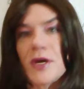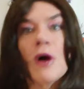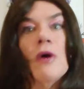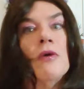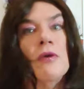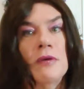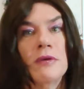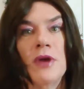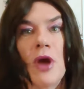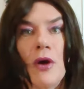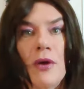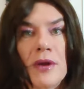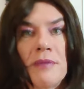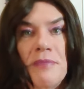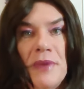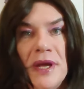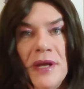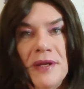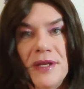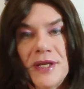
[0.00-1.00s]
So, you know,
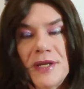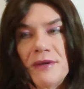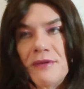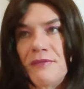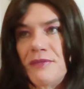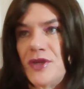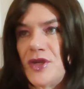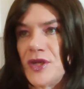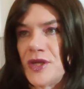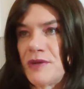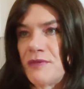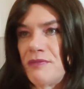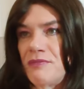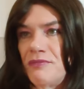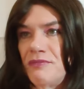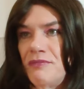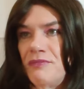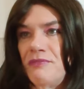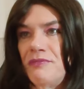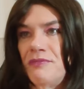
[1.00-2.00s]
it just
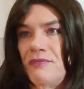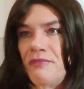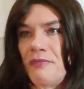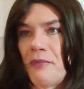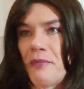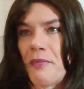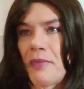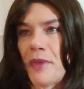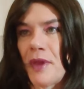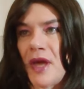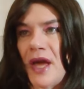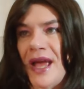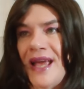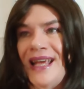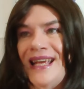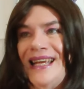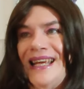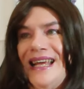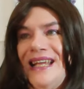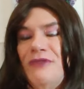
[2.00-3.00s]

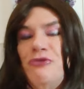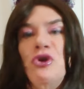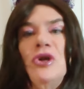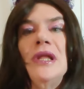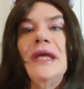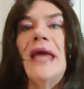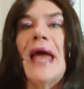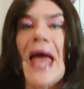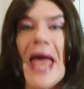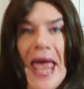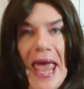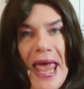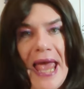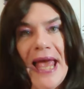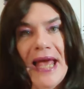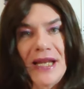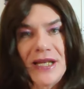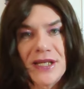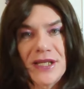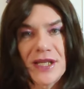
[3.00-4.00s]
really
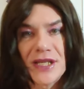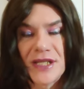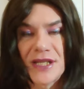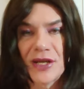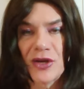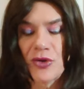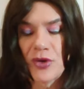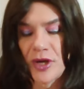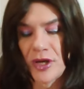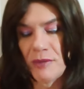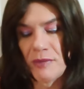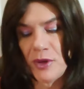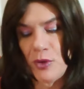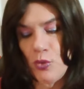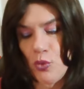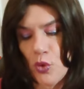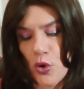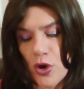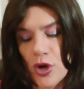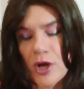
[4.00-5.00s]
hands this
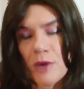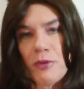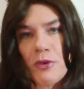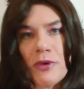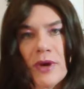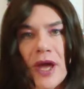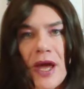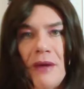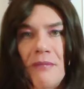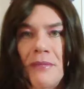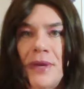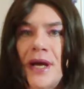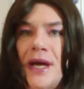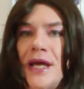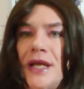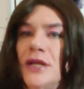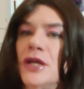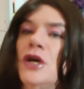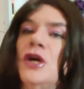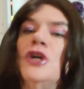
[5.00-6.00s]
incredibly workable
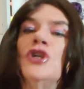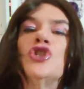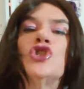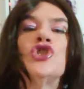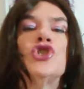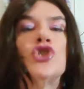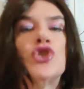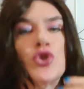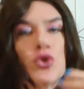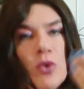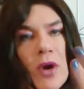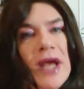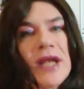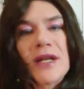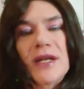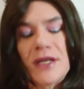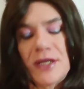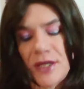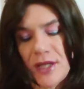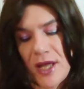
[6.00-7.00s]
campaign
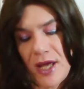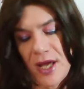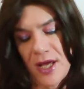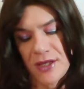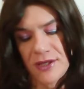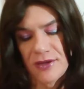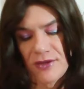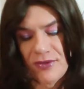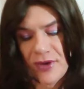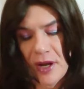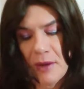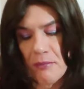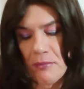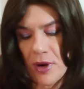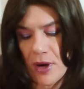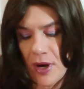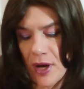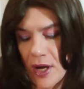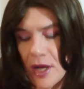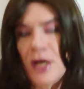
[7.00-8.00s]
straight into the hands of an
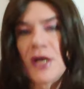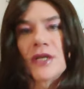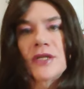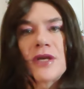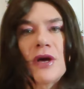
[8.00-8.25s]
umpire.